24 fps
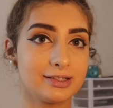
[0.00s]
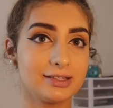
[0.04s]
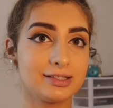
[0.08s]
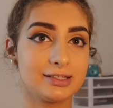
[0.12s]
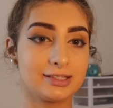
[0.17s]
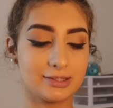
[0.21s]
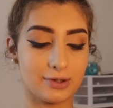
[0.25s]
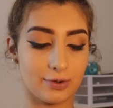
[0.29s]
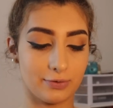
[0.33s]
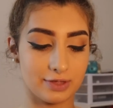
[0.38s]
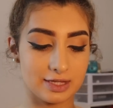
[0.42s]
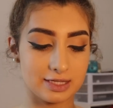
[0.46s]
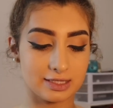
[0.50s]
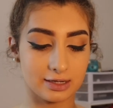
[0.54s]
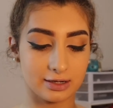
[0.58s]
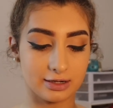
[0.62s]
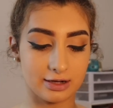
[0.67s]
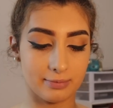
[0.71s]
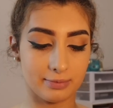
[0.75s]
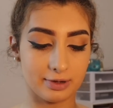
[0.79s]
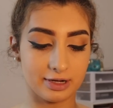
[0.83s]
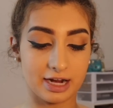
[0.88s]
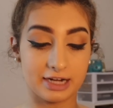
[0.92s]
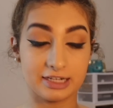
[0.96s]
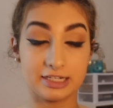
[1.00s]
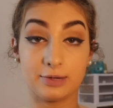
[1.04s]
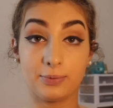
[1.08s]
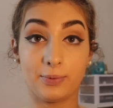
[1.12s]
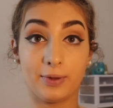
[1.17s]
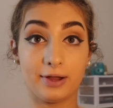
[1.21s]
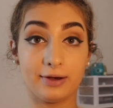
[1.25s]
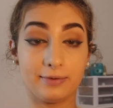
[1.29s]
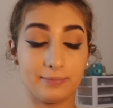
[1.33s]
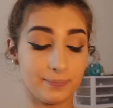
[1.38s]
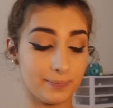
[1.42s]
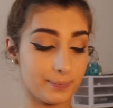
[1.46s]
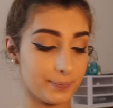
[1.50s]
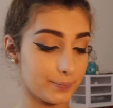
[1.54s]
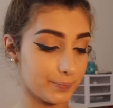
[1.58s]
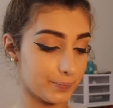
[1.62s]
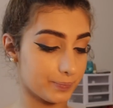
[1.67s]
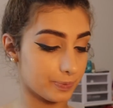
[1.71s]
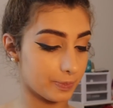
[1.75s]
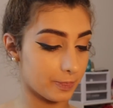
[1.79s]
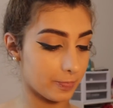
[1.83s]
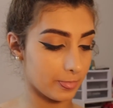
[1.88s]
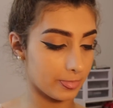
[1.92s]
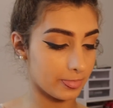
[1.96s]
So these are number 91.
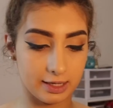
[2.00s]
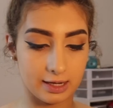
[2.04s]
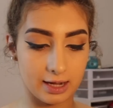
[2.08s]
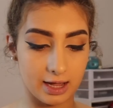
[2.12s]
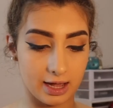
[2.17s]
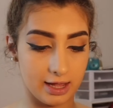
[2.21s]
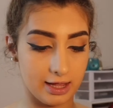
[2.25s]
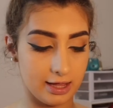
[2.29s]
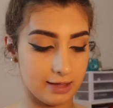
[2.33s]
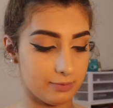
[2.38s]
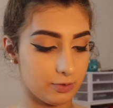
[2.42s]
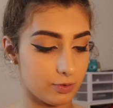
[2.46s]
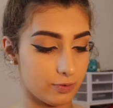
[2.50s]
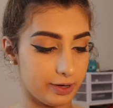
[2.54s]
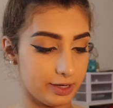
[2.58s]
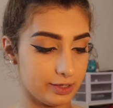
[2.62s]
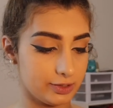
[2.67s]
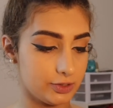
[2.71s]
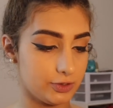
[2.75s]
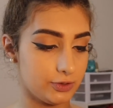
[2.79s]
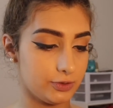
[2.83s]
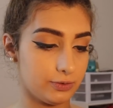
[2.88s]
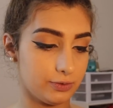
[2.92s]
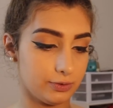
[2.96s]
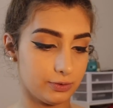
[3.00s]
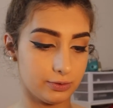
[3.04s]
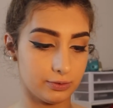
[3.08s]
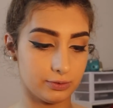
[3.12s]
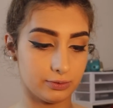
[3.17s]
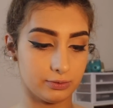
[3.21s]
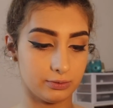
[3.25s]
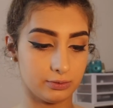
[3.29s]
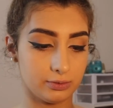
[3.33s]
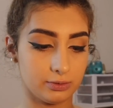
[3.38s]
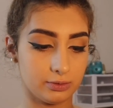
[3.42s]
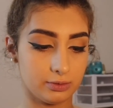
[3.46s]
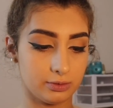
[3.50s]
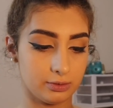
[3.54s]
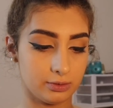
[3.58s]
And I am going to